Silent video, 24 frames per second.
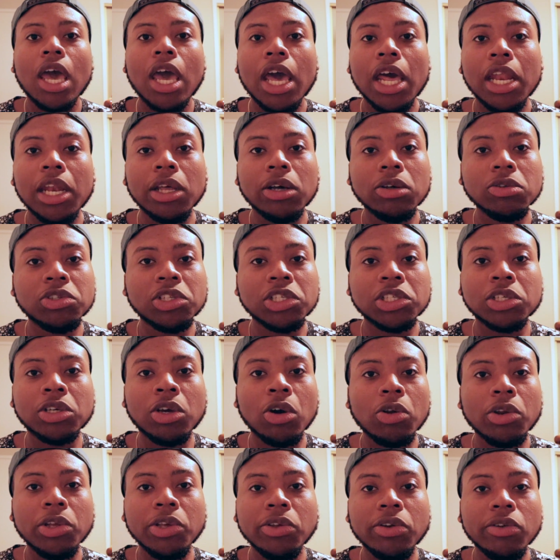and they'll just
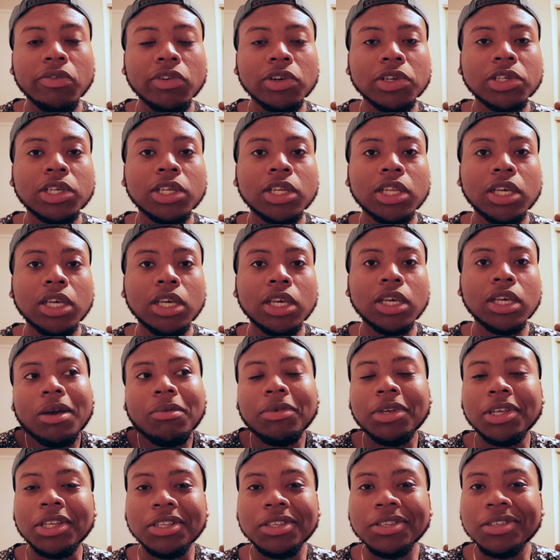go to university,
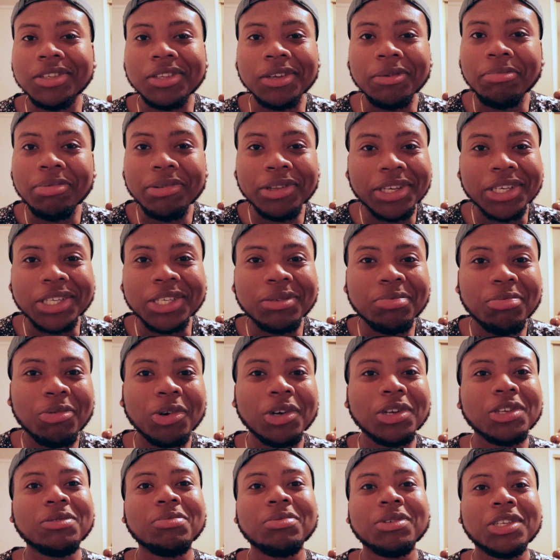to play
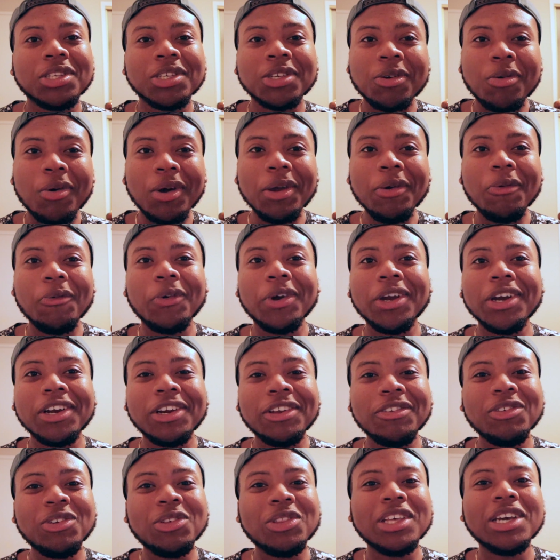sports, which is quite weird
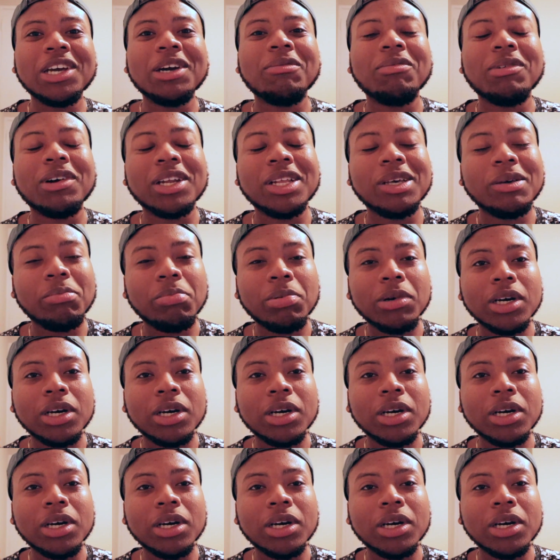if you think about it.